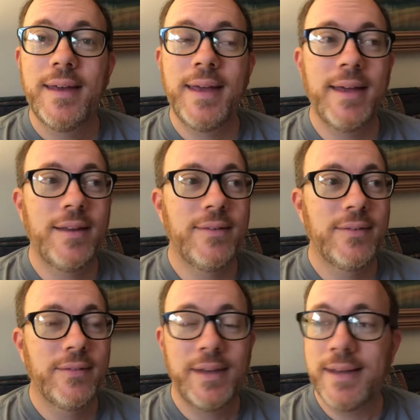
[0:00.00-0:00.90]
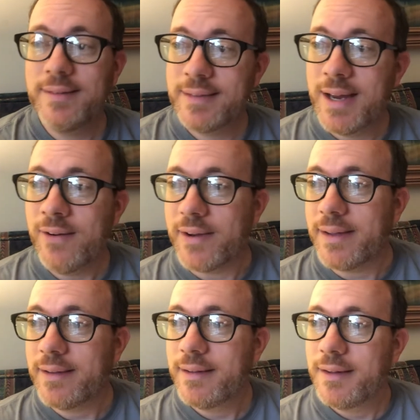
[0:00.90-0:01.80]
and it gets
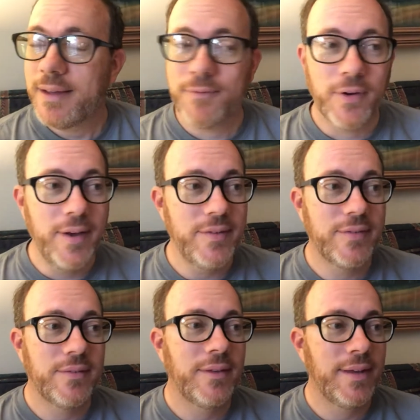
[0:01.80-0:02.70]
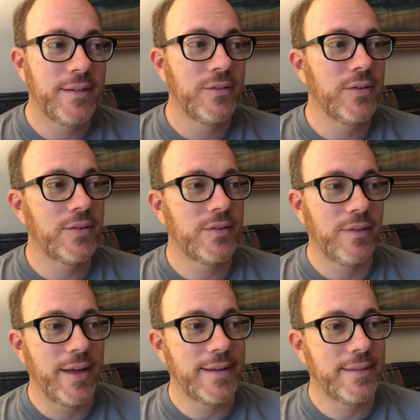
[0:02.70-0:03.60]
scary. And for us, it looks
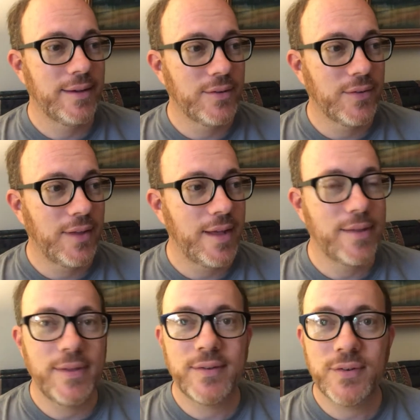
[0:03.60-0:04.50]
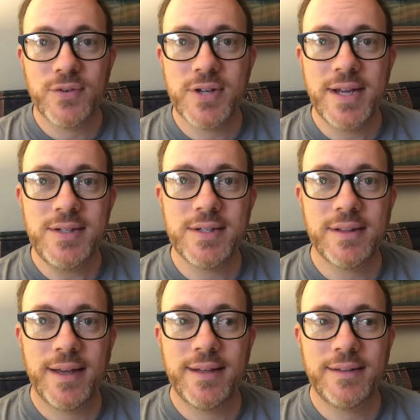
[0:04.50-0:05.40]
like there's a lot of things that are changing.
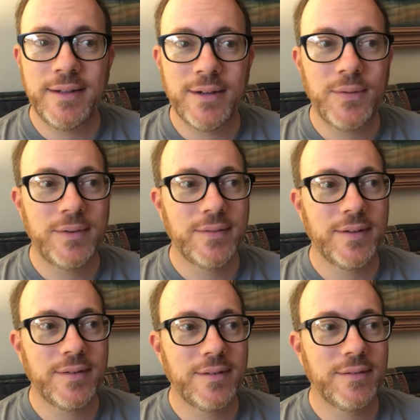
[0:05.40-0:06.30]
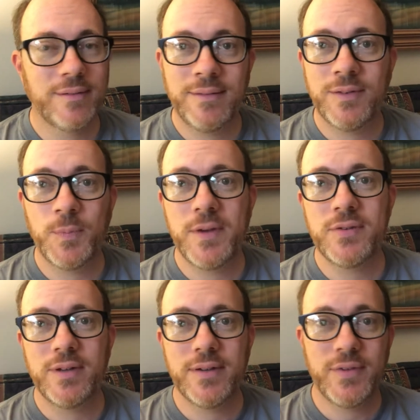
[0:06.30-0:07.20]
That it's
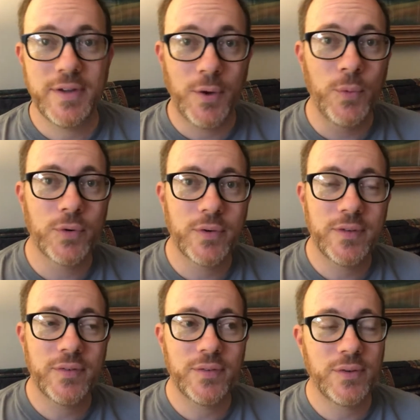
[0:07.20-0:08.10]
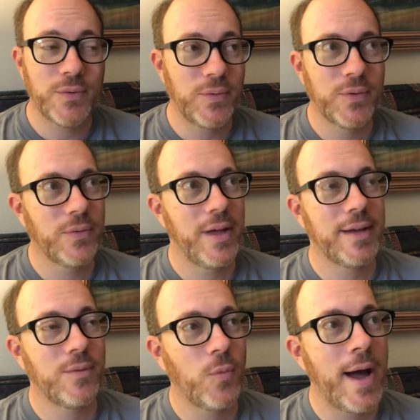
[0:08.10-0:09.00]
especially as you get older, you're like,
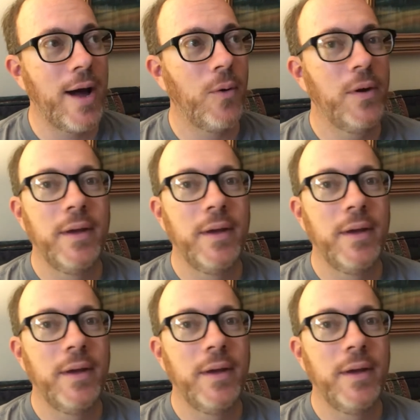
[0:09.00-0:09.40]
wow.